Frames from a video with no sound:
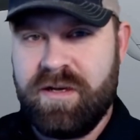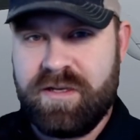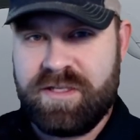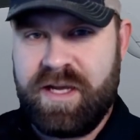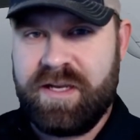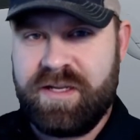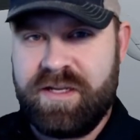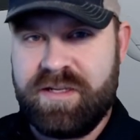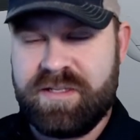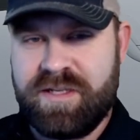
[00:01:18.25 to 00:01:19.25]
It's an
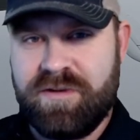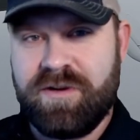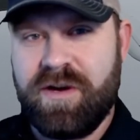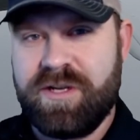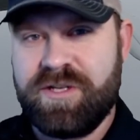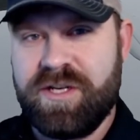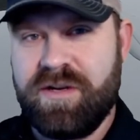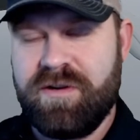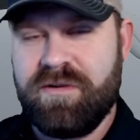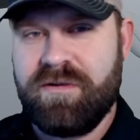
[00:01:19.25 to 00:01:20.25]
18-cylinder
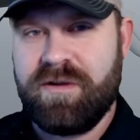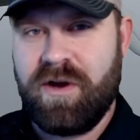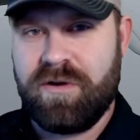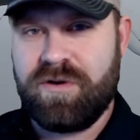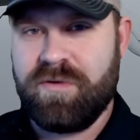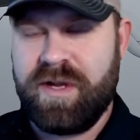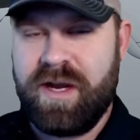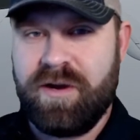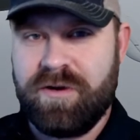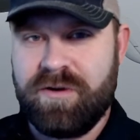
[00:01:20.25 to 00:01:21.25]
engine,
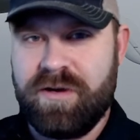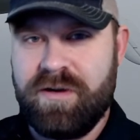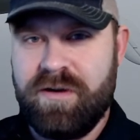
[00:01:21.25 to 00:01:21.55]
R-2800.